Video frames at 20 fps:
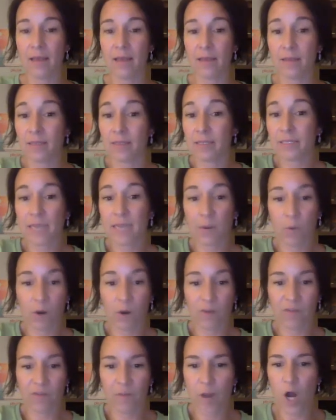Since I
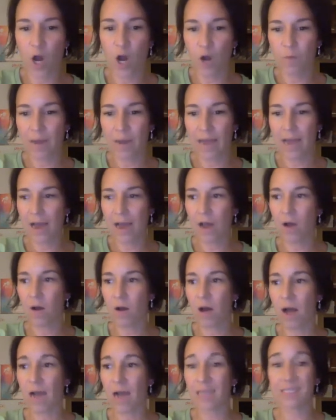work from home now,
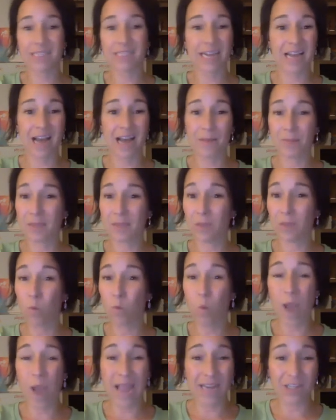I stay up
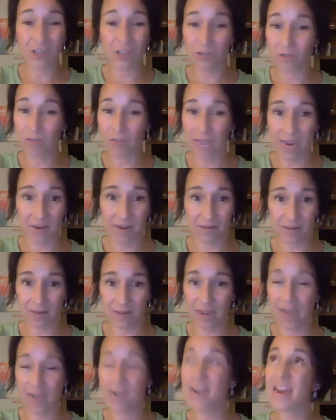way too late.
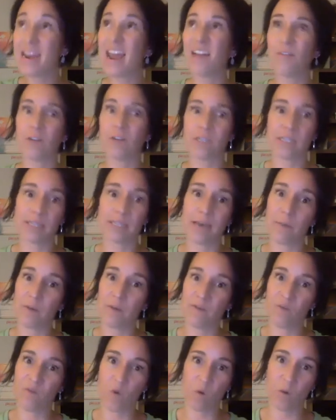I never did that
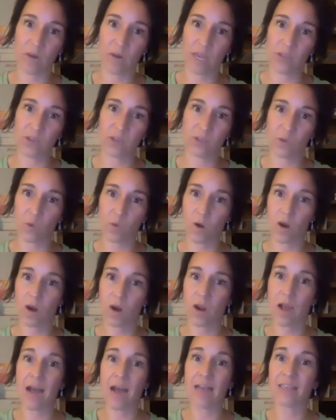before when I used to work.
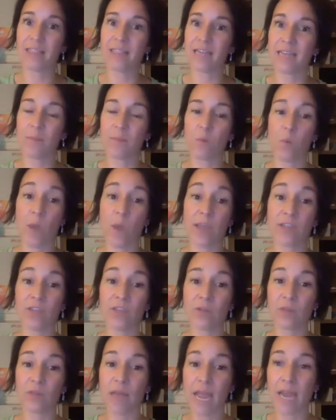I stay up way
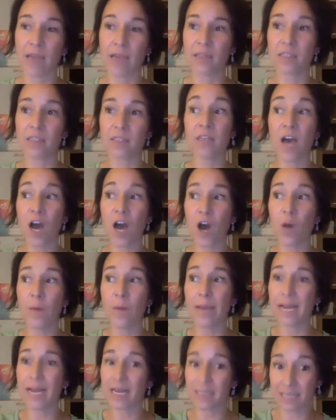too late. So
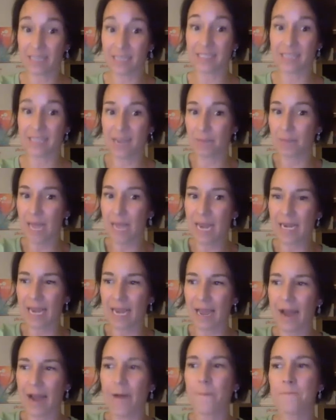because I stay up late
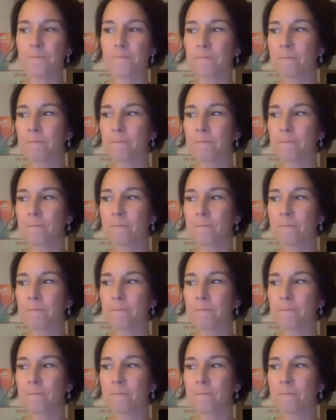now,